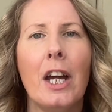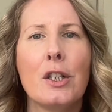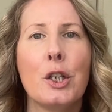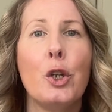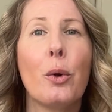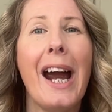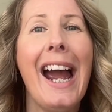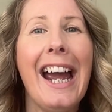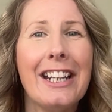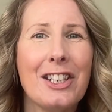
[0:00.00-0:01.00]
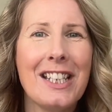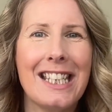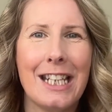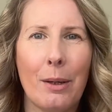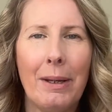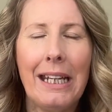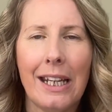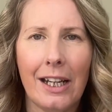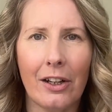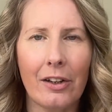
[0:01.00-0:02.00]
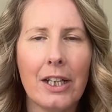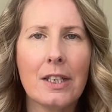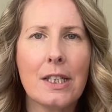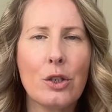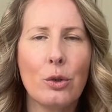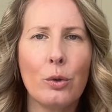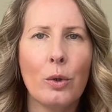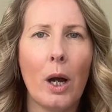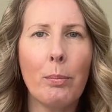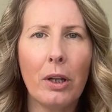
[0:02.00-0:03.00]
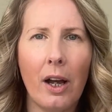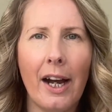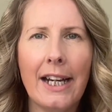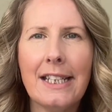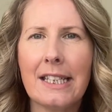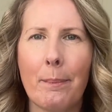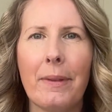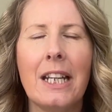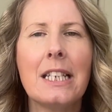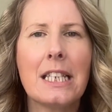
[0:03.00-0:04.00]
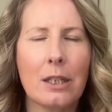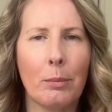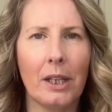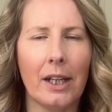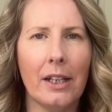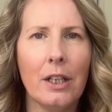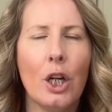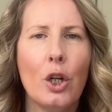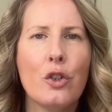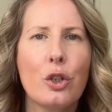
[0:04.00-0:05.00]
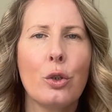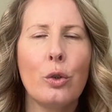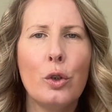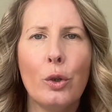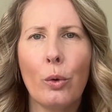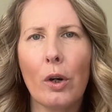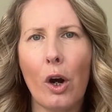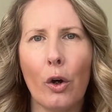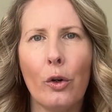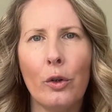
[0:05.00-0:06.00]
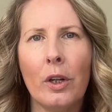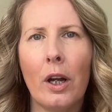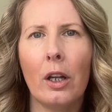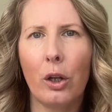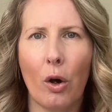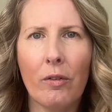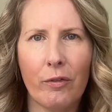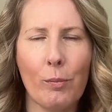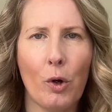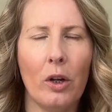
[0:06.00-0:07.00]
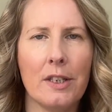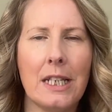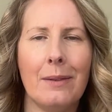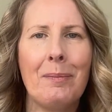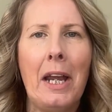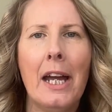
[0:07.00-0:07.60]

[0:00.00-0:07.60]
So your action step here is to apply something similar to your own long form content.